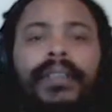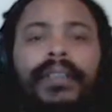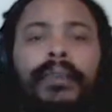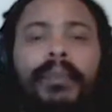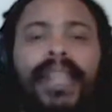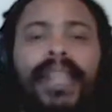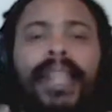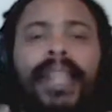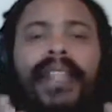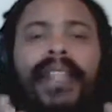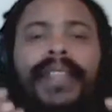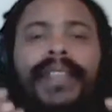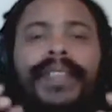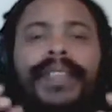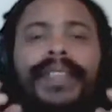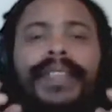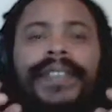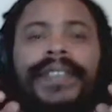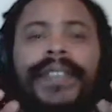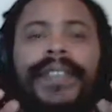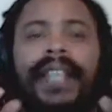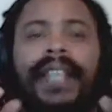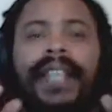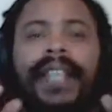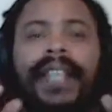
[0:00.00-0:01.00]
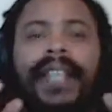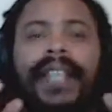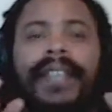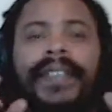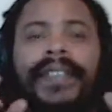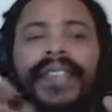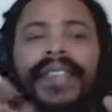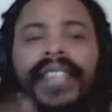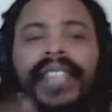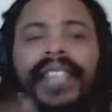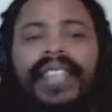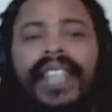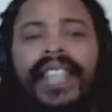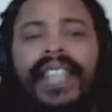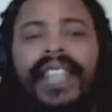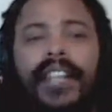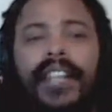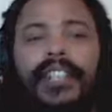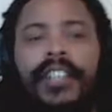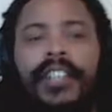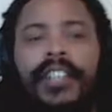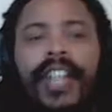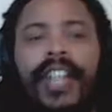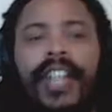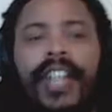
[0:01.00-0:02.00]
because this
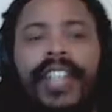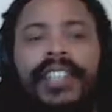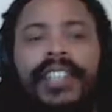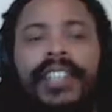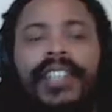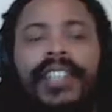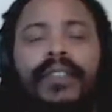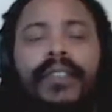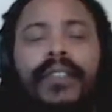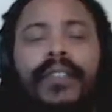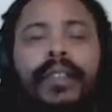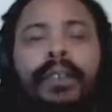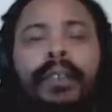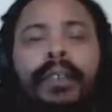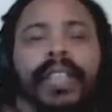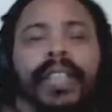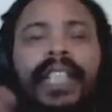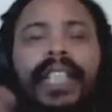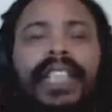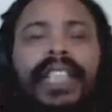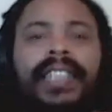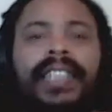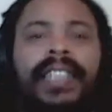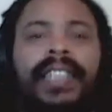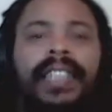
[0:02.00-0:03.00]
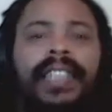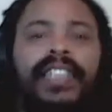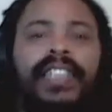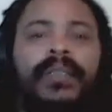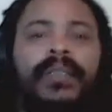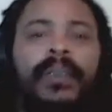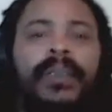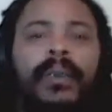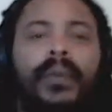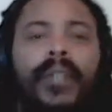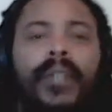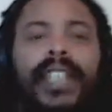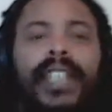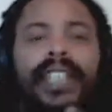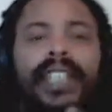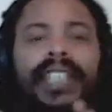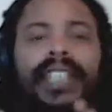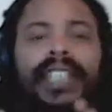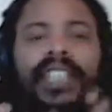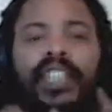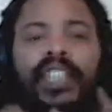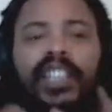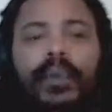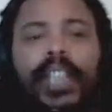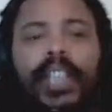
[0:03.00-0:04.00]
character has different abilities in this one whereas
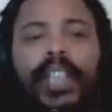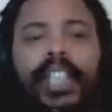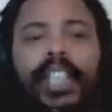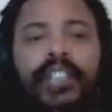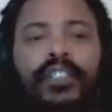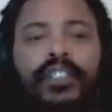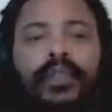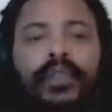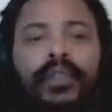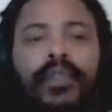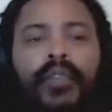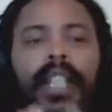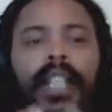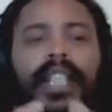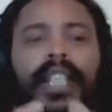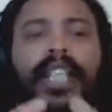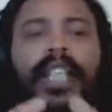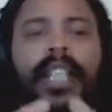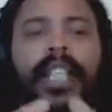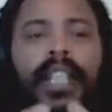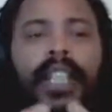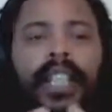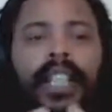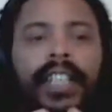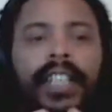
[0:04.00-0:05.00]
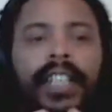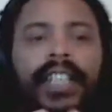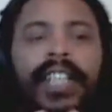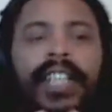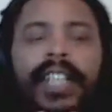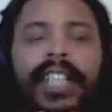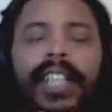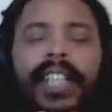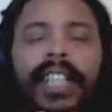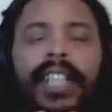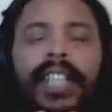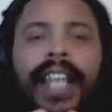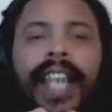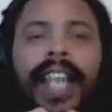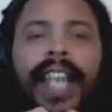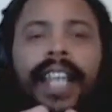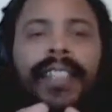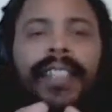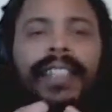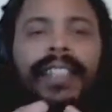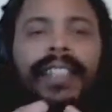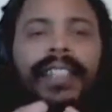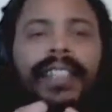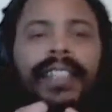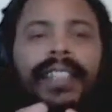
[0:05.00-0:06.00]
this one could just run in and and
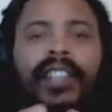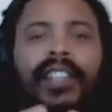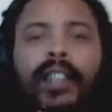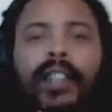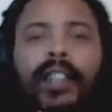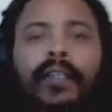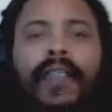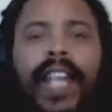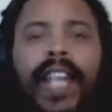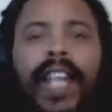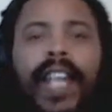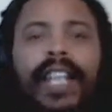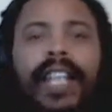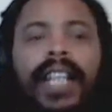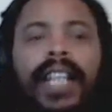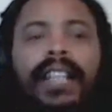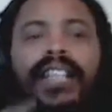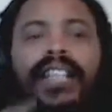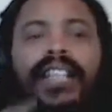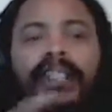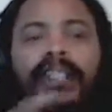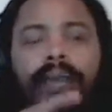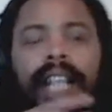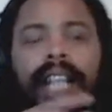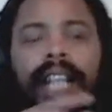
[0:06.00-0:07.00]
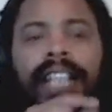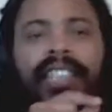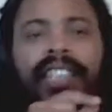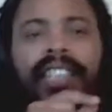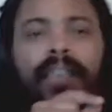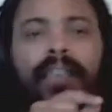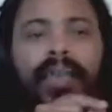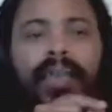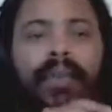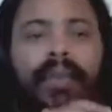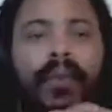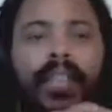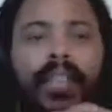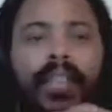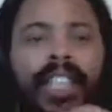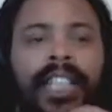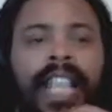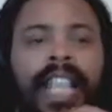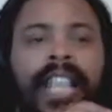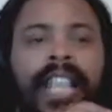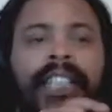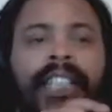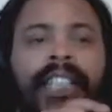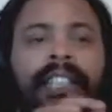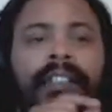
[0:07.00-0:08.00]
just start fighting this one has to be more
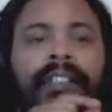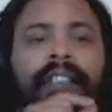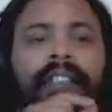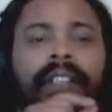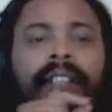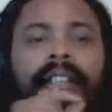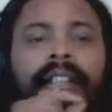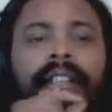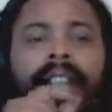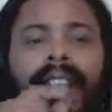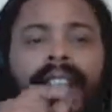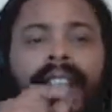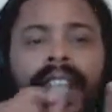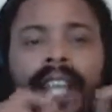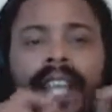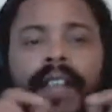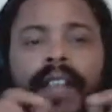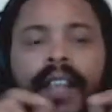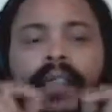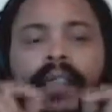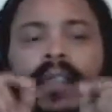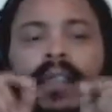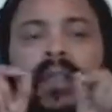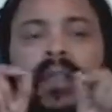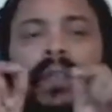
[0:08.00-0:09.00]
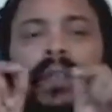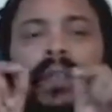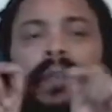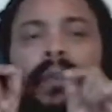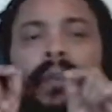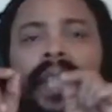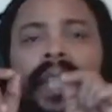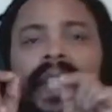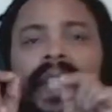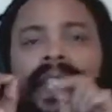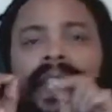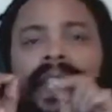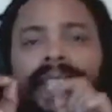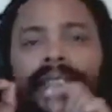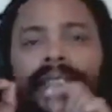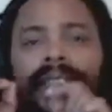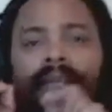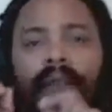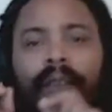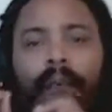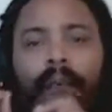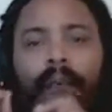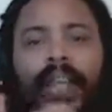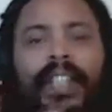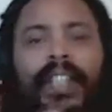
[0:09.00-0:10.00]
tactical and careful because of
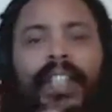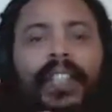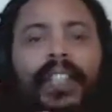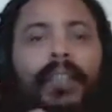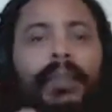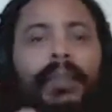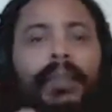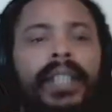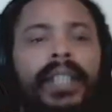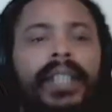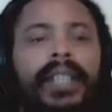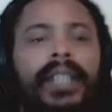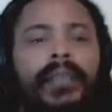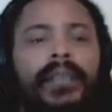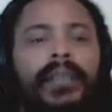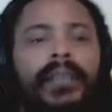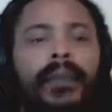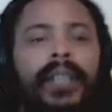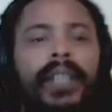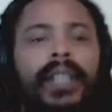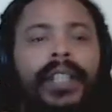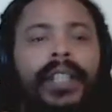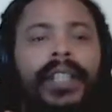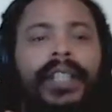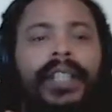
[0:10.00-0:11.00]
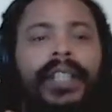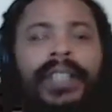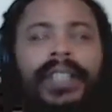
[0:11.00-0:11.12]
the way their abilities work